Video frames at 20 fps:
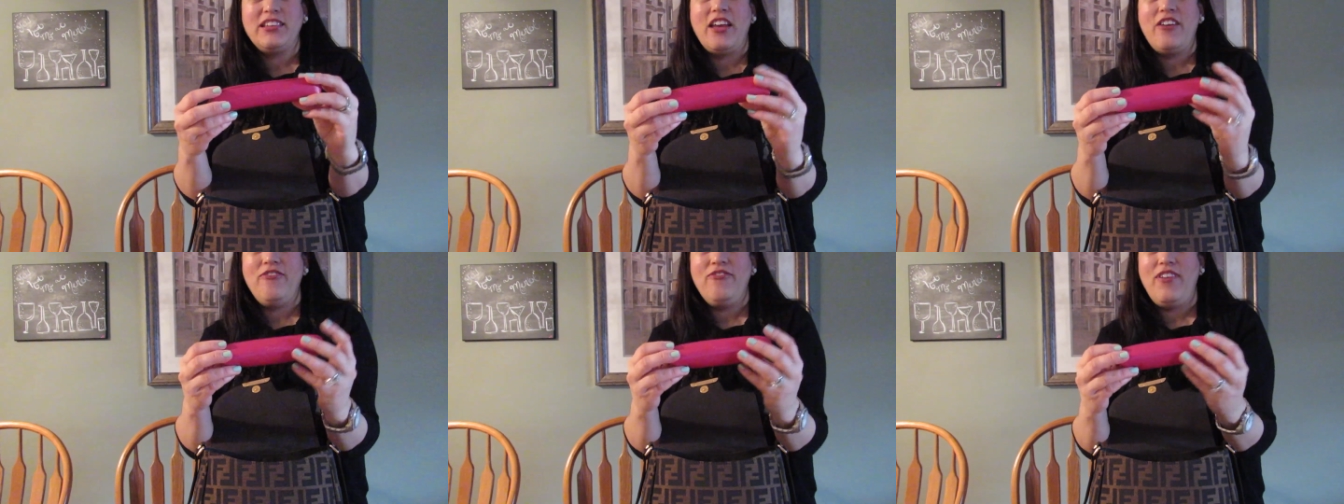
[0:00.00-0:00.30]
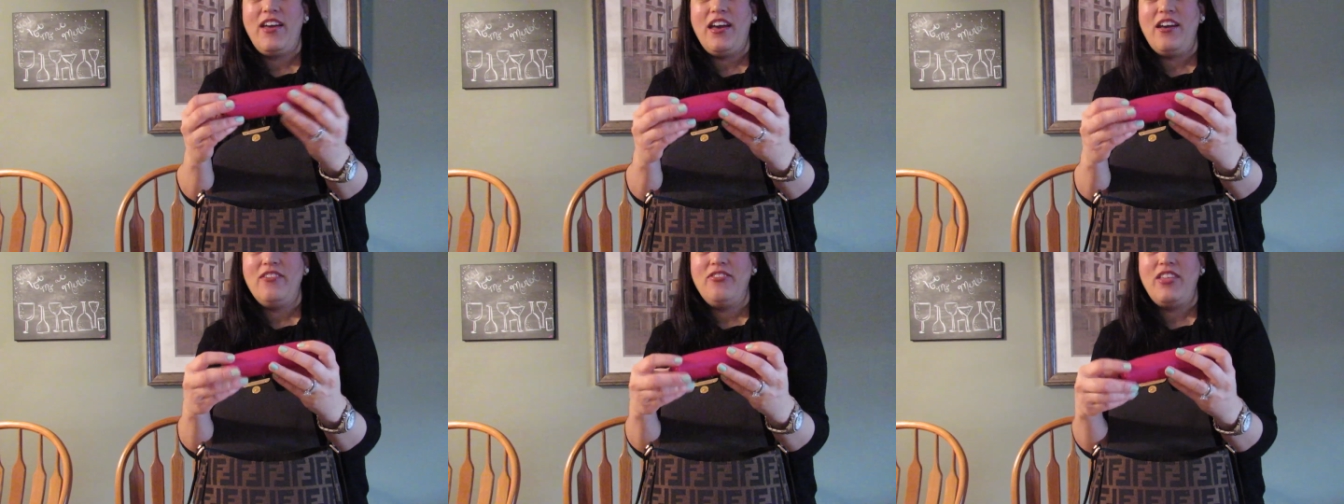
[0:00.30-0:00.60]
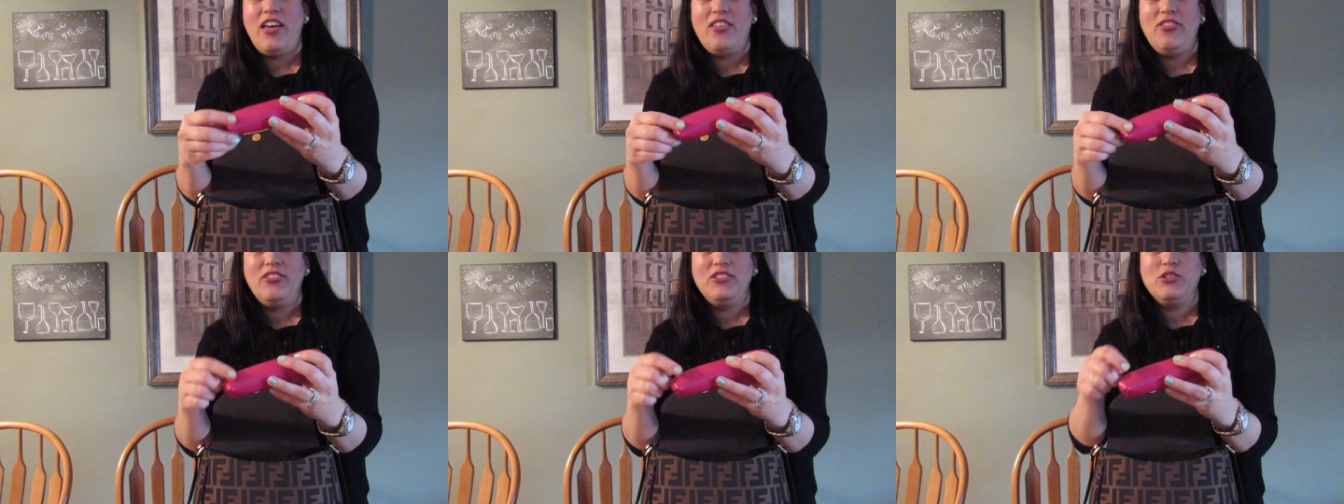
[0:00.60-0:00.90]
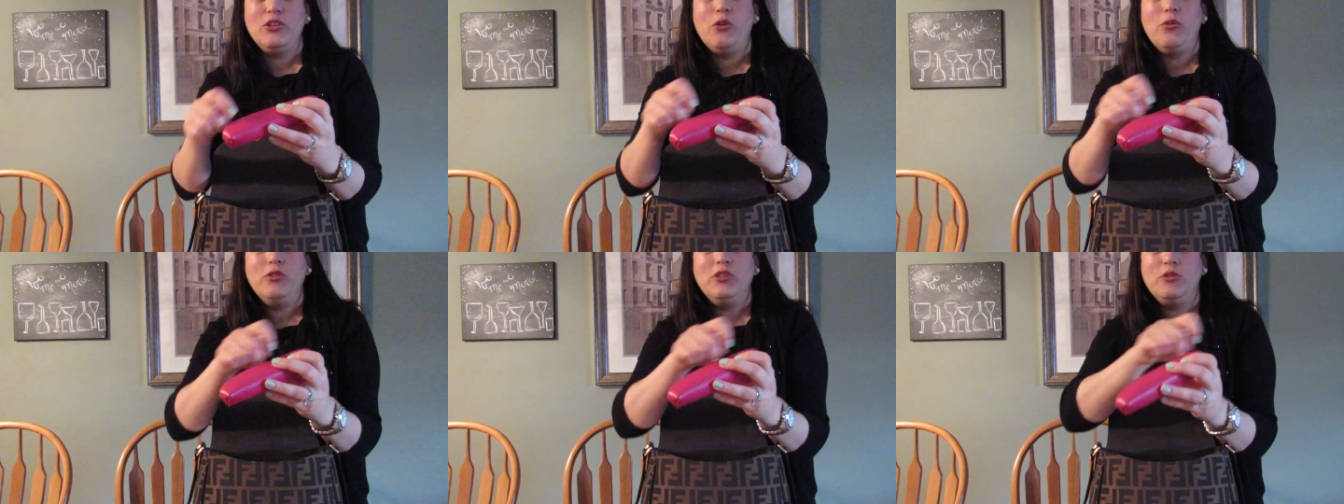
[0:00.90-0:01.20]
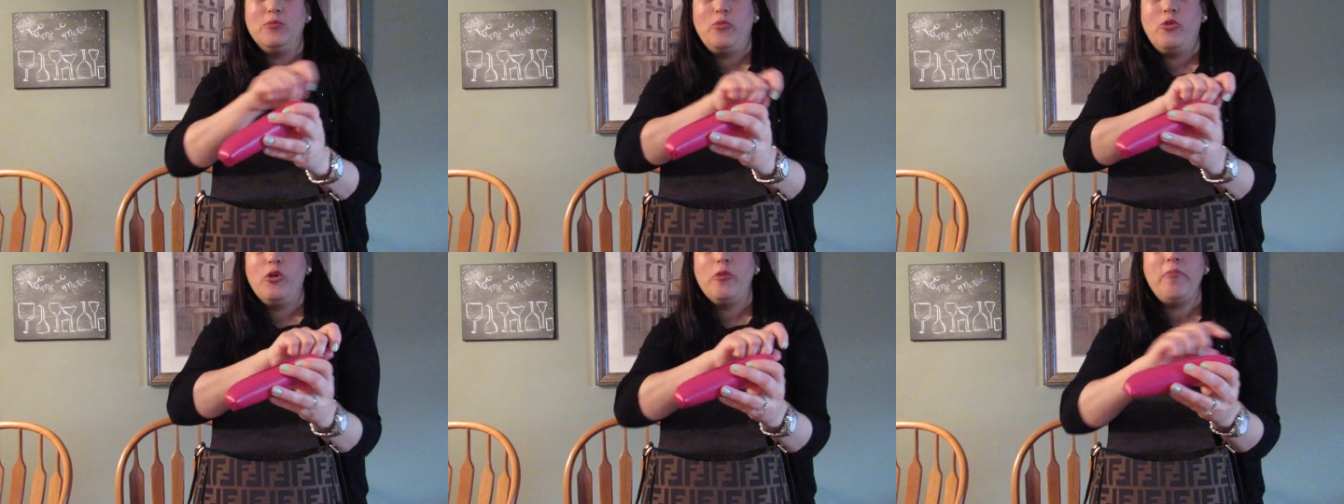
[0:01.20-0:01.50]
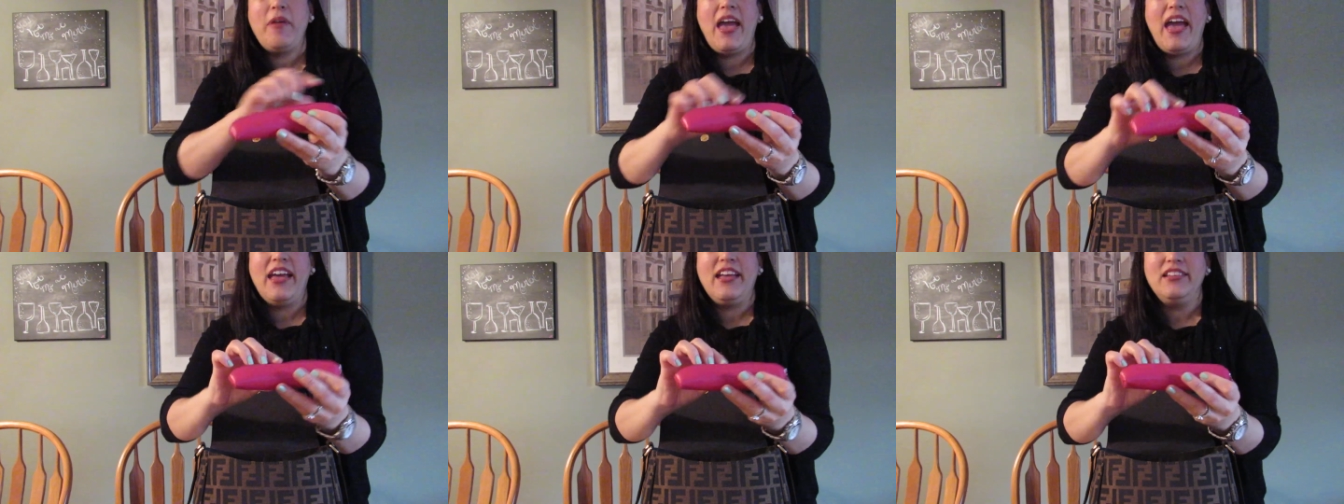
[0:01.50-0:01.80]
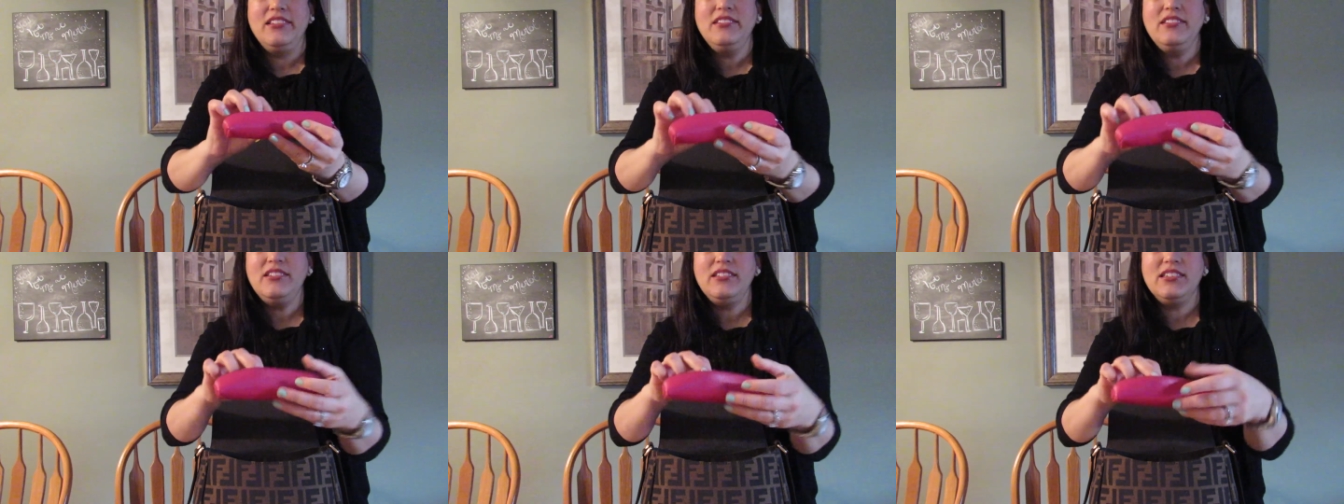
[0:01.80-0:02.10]
I found that this holds more
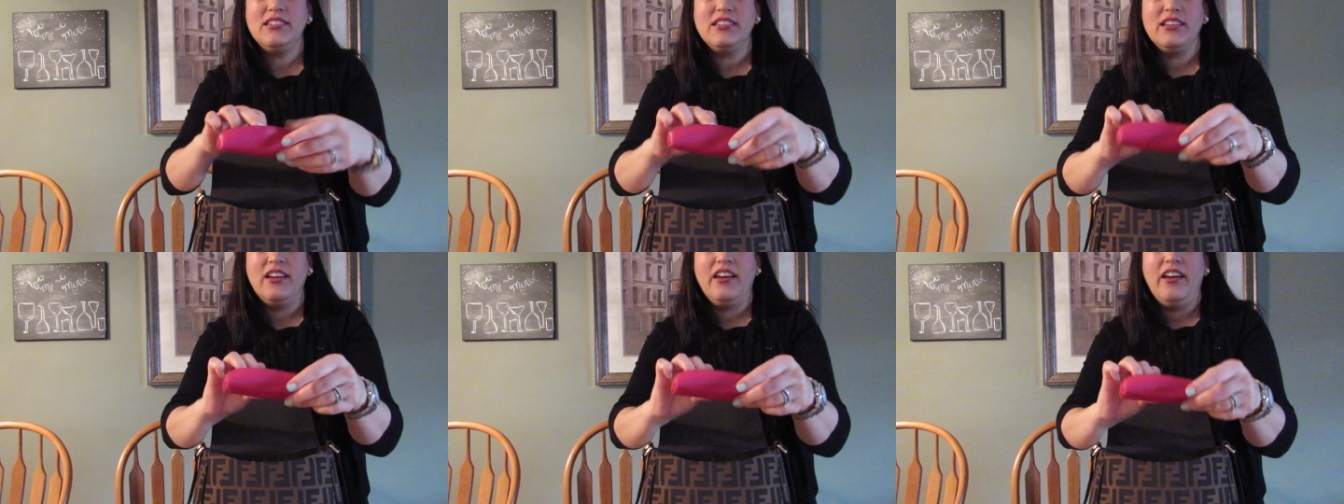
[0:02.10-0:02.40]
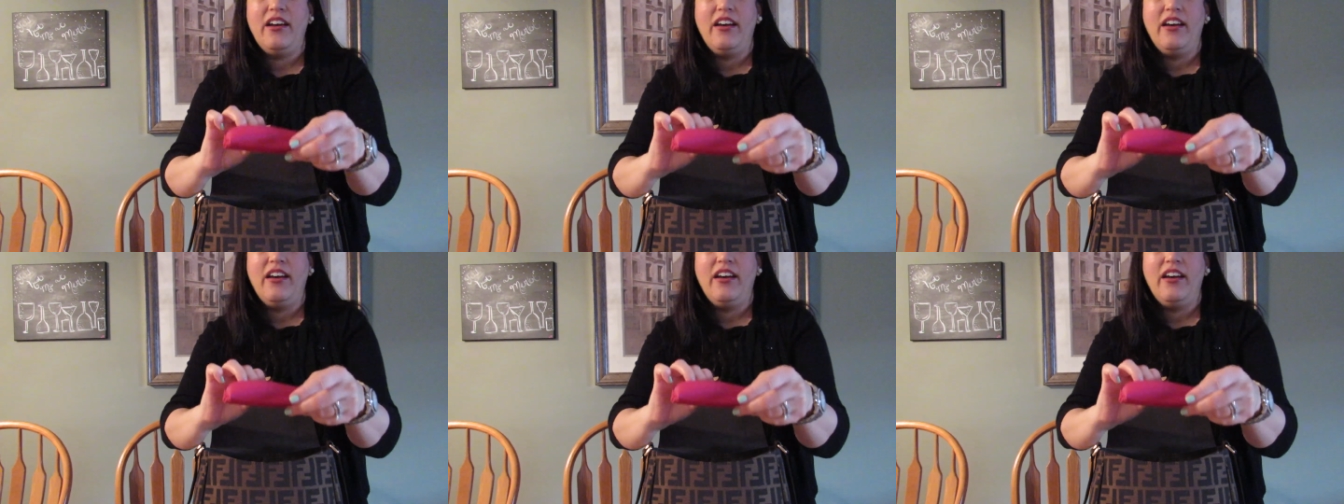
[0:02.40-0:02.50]
pens.